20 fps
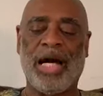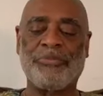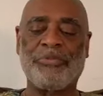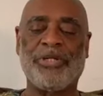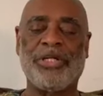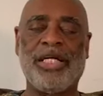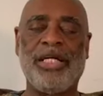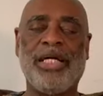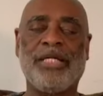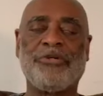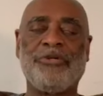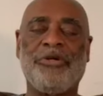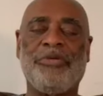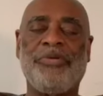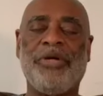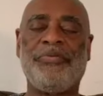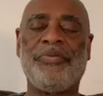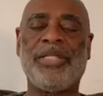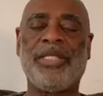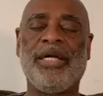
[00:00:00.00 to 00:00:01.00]
I'm going to let go
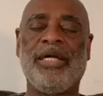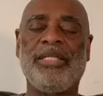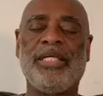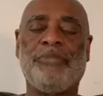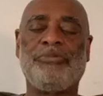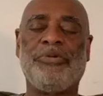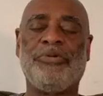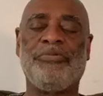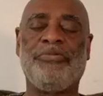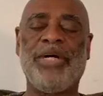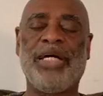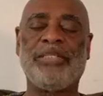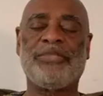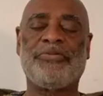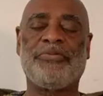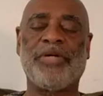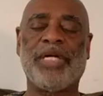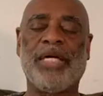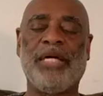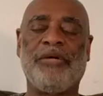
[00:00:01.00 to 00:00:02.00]
of everything that
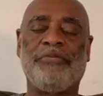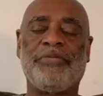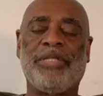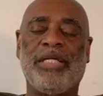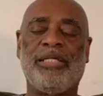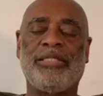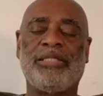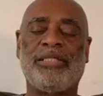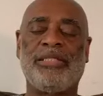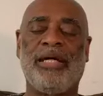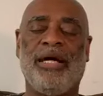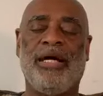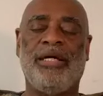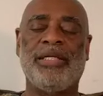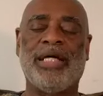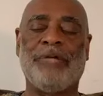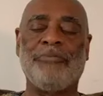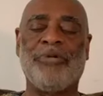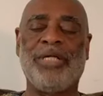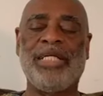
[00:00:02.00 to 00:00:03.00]
prevents forgiveness.
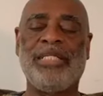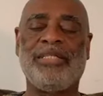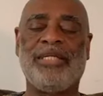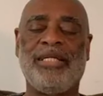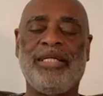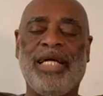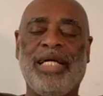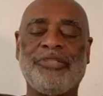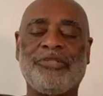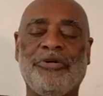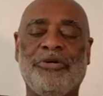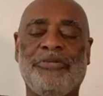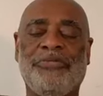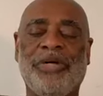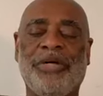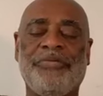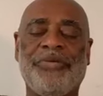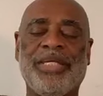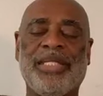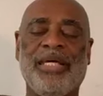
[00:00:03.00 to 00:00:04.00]
I'm willing to let go
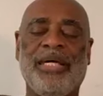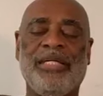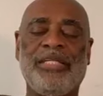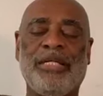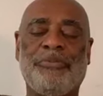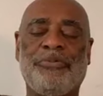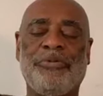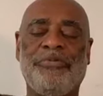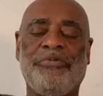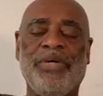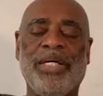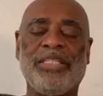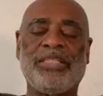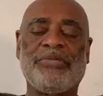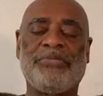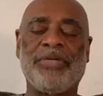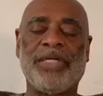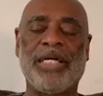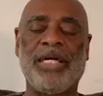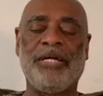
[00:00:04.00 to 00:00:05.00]
of everything that
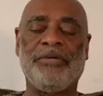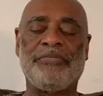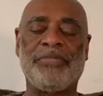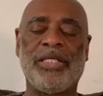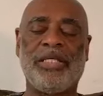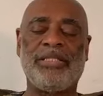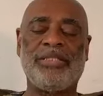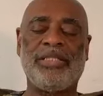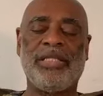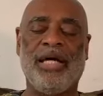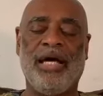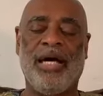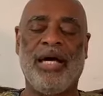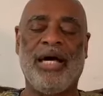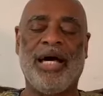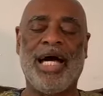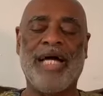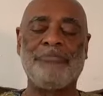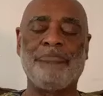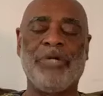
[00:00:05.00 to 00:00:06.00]
prevents forgiveness.
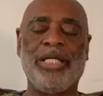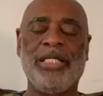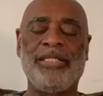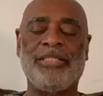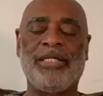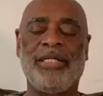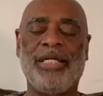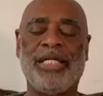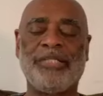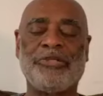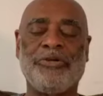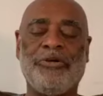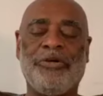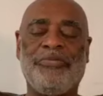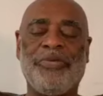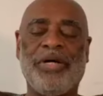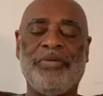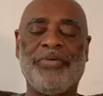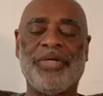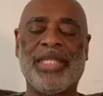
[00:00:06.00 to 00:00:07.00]
I'm willing to let
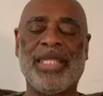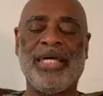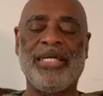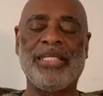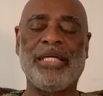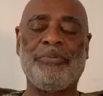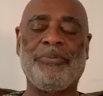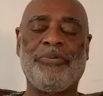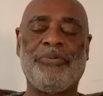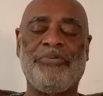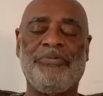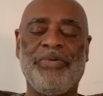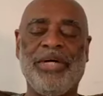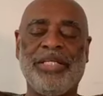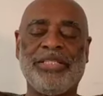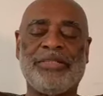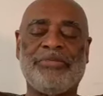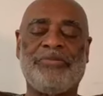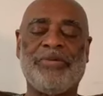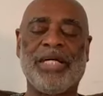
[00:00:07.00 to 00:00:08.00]
go of everything that
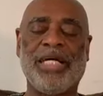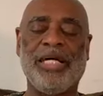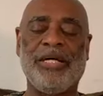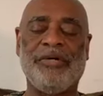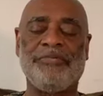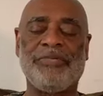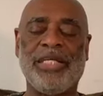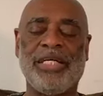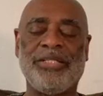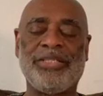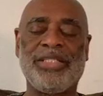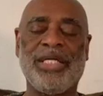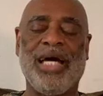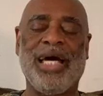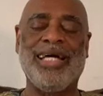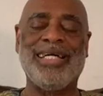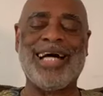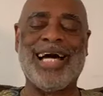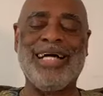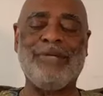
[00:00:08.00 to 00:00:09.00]
prevents forgiveness.
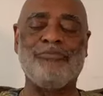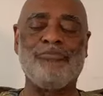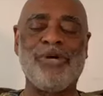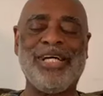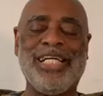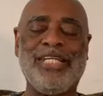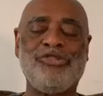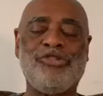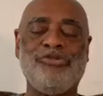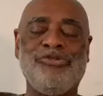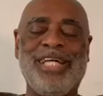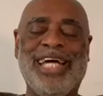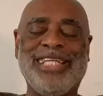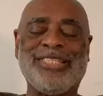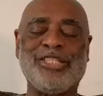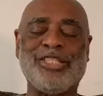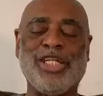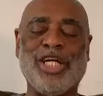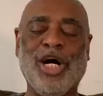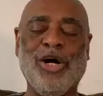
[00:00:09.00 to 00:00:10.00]
I'm willing to
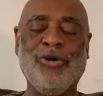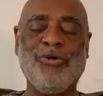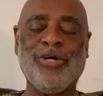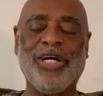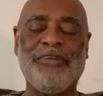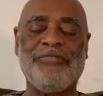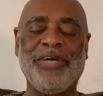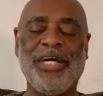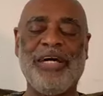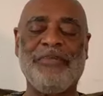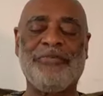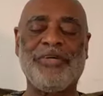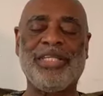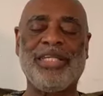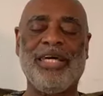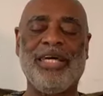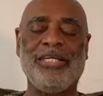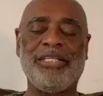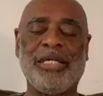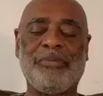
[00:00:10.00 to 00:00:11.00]
let go of
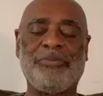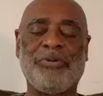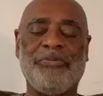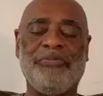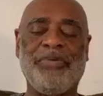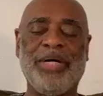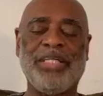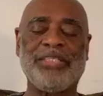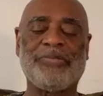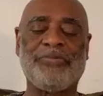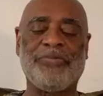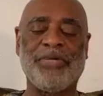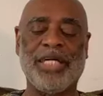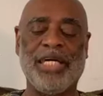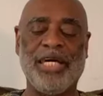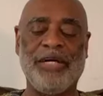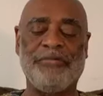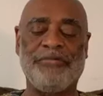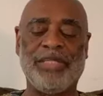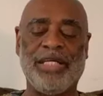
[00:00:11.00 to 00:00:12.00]
everything that prevents
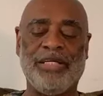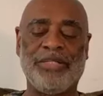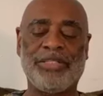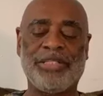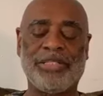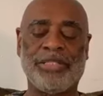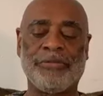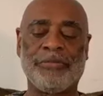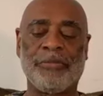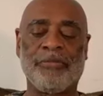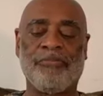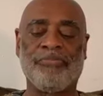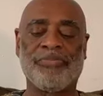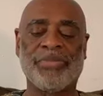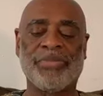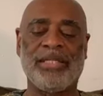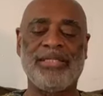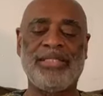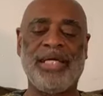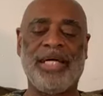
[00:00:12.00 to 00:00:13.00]
forgiveness.
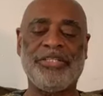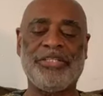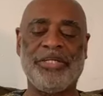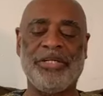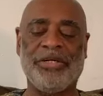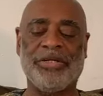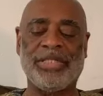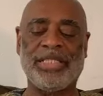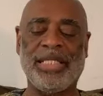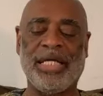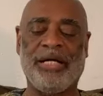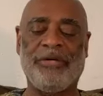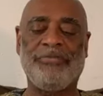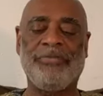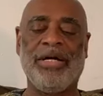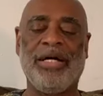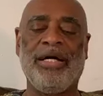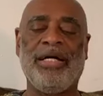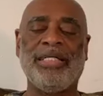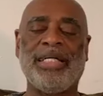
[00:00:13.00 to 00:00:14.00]
Say it to
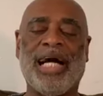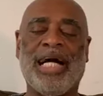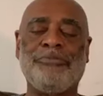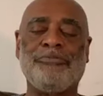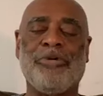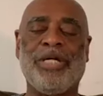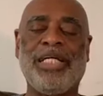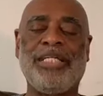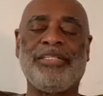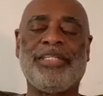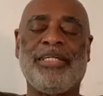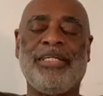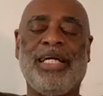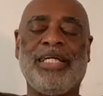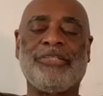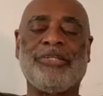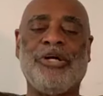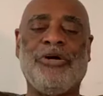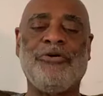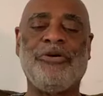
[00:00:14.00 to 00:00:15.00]
yourself. I'm willing to
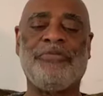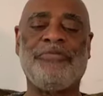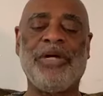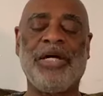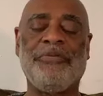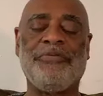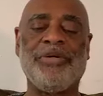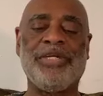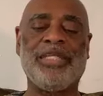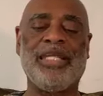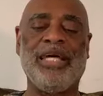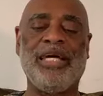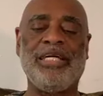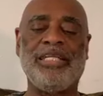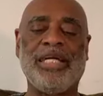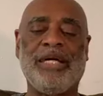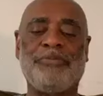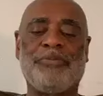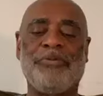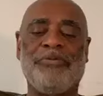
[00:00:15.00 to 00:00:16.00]
let go of
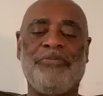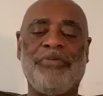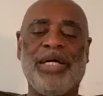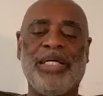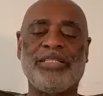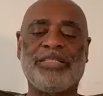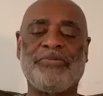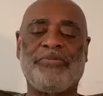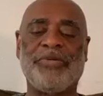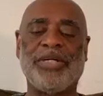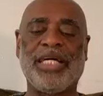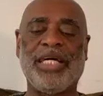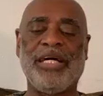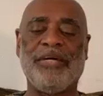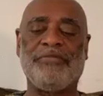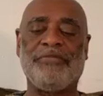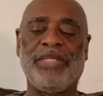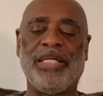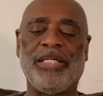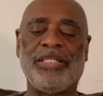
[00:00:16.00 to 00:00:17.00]
everything that prevents
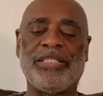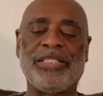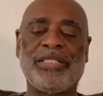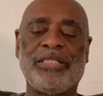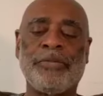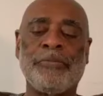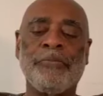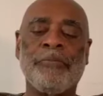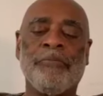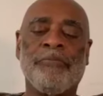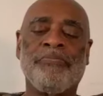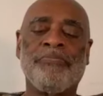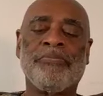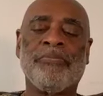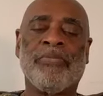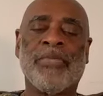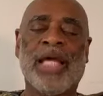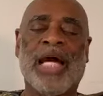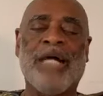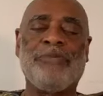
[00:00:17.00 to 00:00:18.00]
forgiveness.
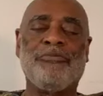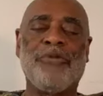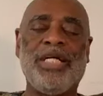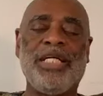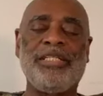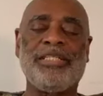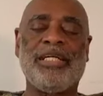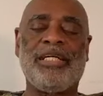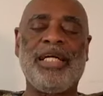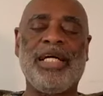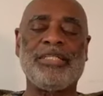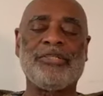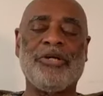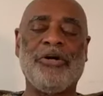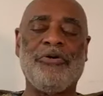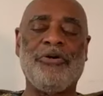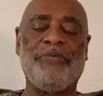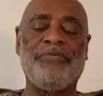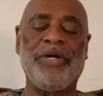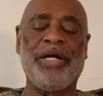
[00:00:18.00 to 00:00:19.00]
I'm willing to
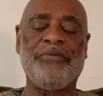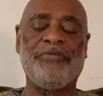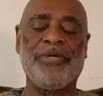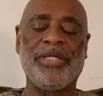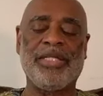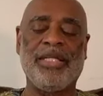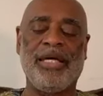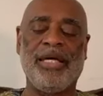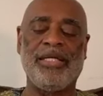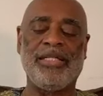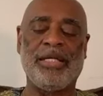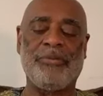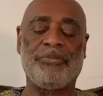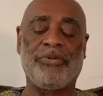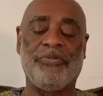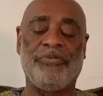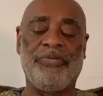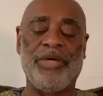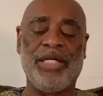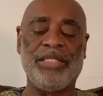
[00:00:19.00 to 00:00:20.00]
let go of everything
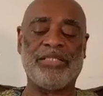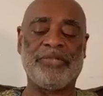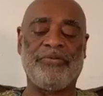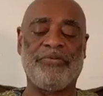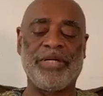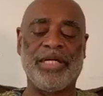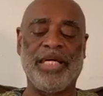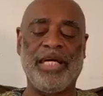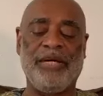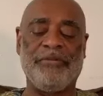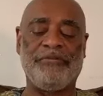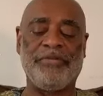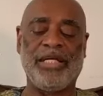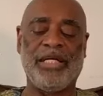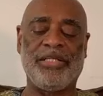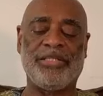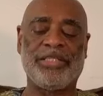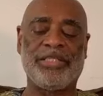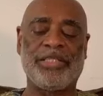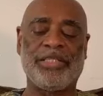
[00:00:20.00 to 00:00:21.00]
that prevents
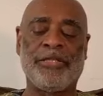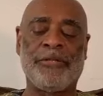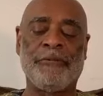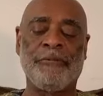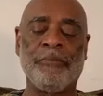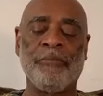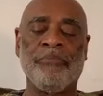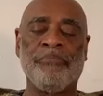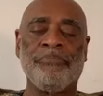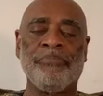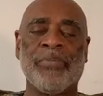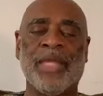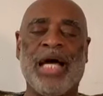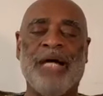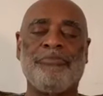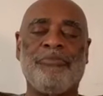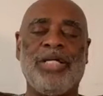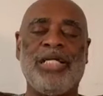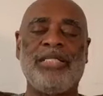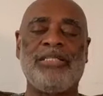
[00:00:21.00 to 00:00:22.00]
forgiveness.
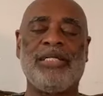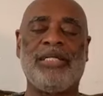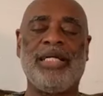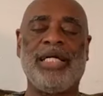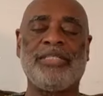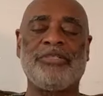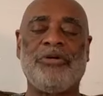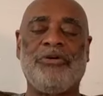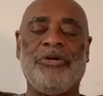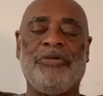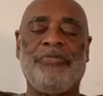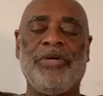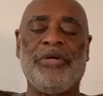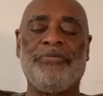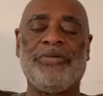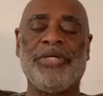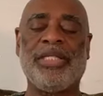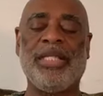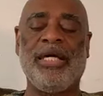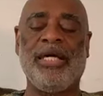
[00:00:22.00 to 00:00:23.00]
I'm willing to let go of
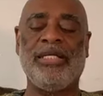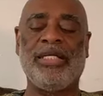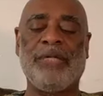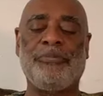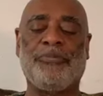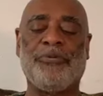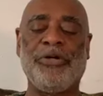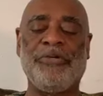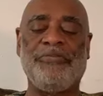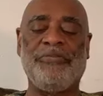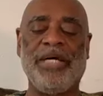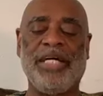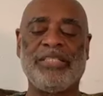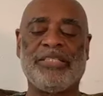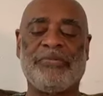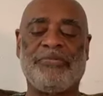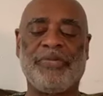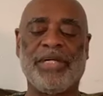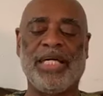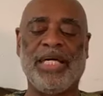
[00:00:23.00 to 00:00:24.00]
everything that
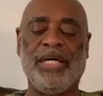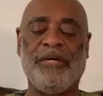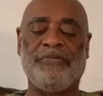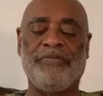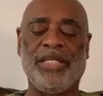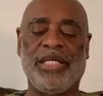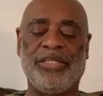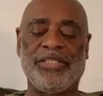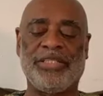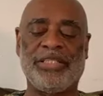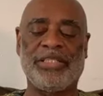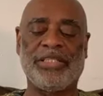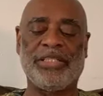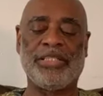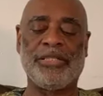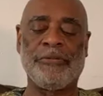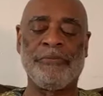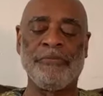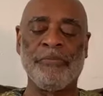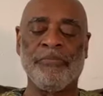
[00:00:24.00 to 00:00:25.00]
prevents
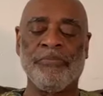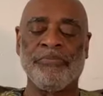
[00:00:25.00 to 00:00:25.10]
forgiveness.